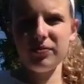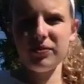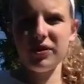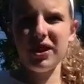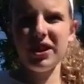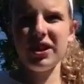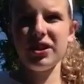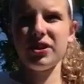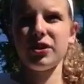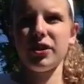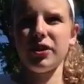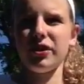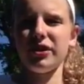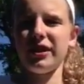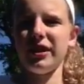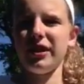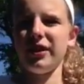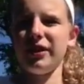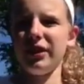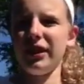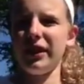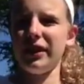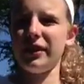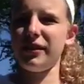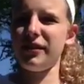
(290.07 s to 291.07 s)
t-shirts that
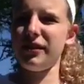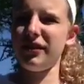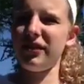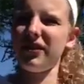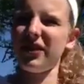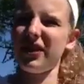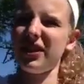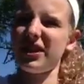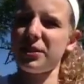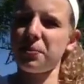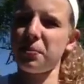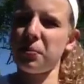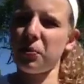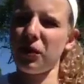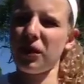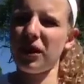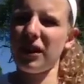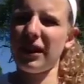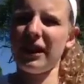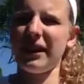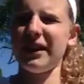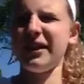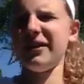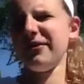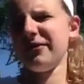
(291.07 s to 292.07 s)
are like sport,
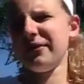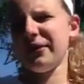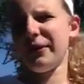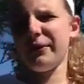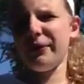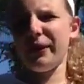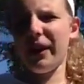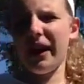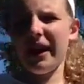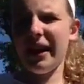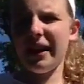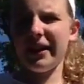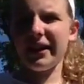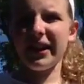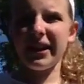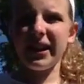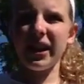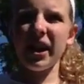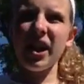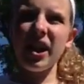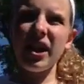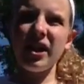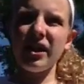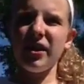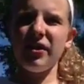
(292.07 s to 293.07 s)
like if I had like
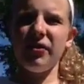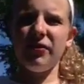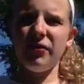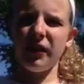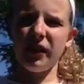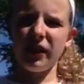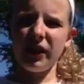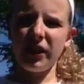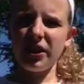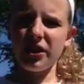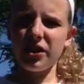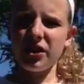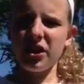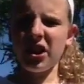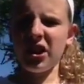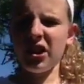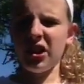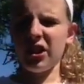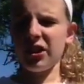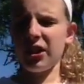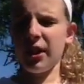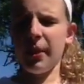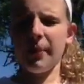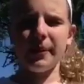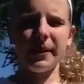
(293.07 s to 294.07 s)
the Philly
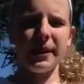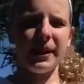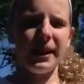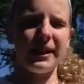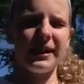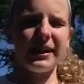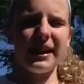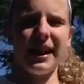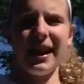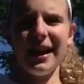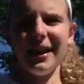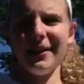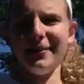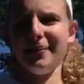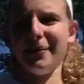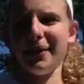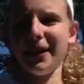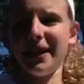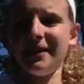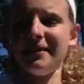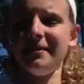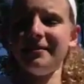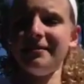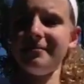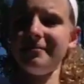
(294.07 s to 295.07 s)
shirt or something like that.
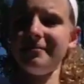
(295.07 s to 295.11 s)
But